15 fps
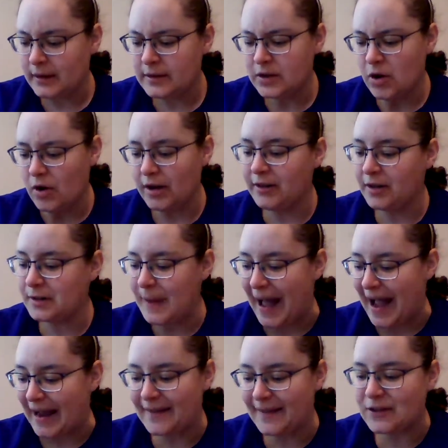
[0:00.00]
Tony looked
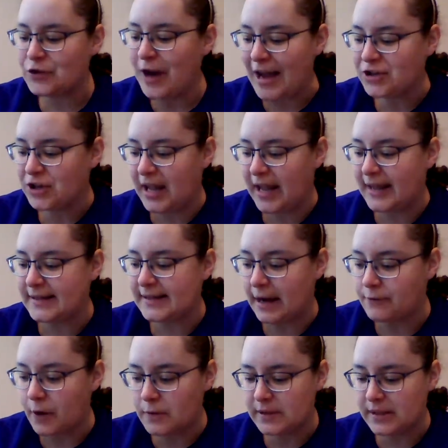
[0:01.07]
behind the trash cans
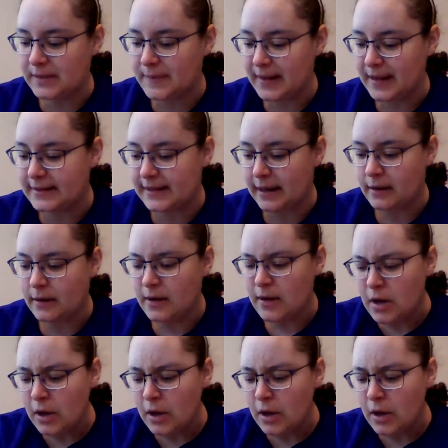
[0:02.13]
at Rose's pizza.